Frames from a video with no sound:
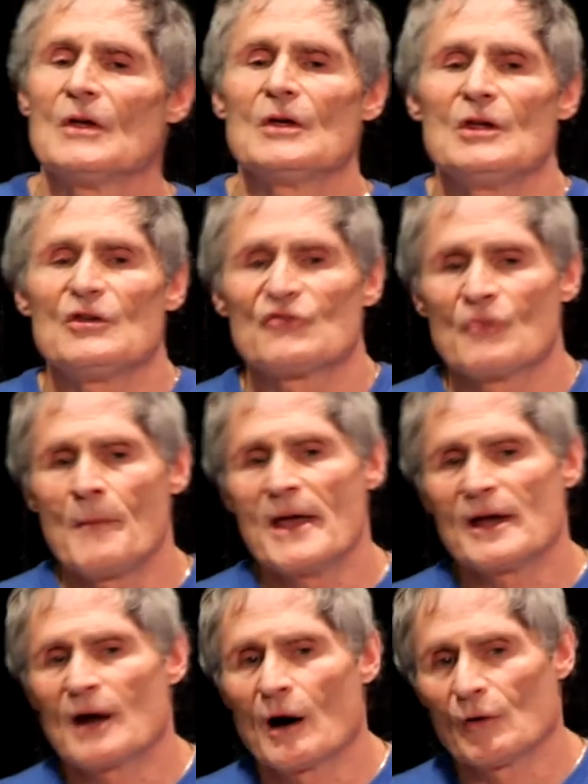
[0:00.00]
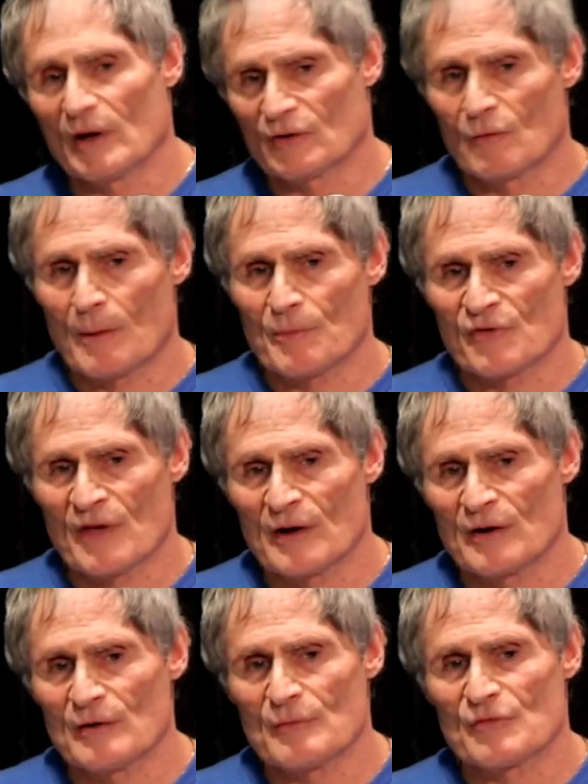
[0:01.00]
is to make our elected
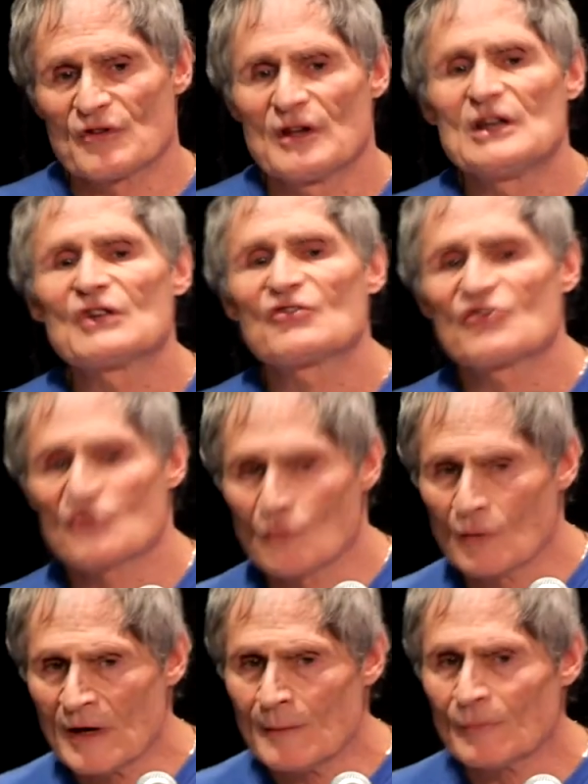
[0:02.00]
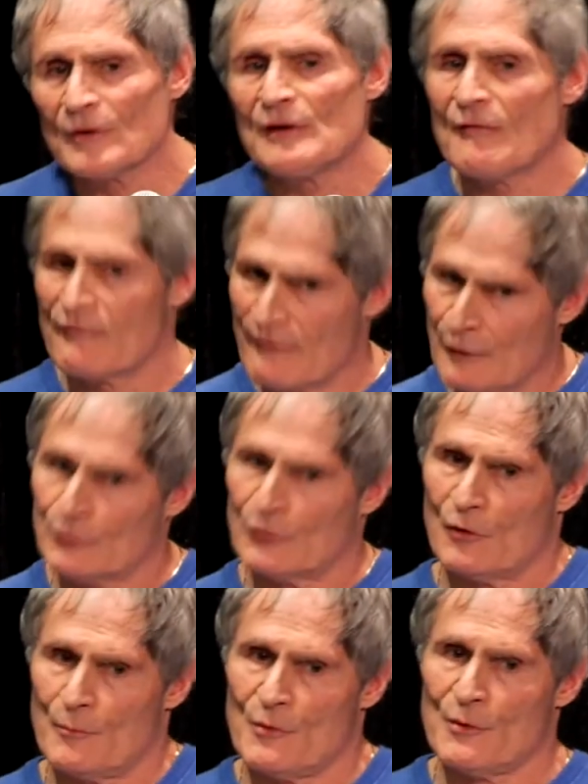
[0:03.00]
representatives extremely
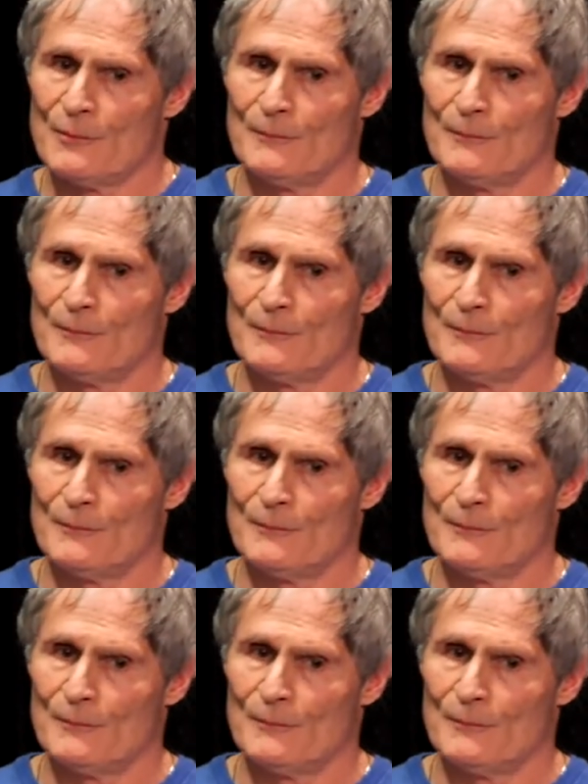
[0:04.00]
vulnerable